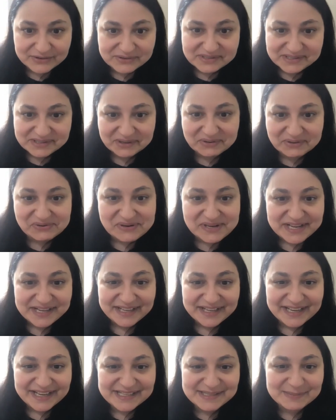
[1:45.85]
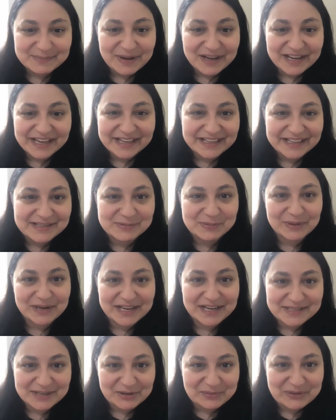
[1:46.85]
So it's what
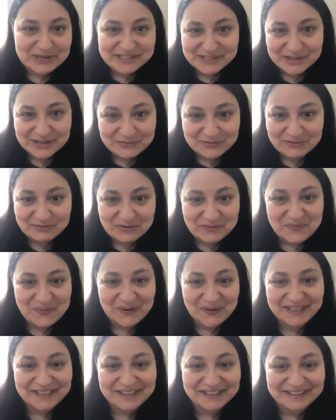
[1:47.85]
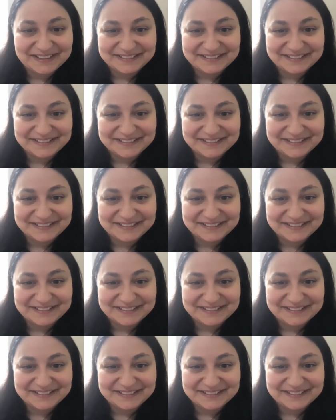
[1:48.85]
I tell myself every morning,